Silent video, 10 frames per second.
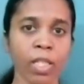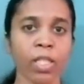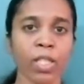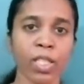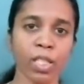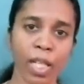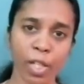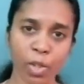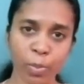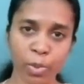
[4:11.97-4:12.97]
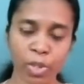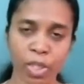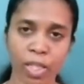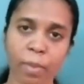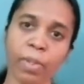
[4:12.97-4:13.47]
She is trying to push the
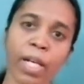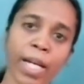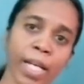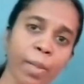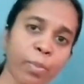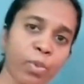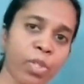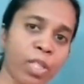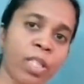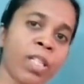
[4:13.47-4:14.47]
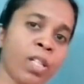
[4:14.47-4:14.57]
table and I am pushing.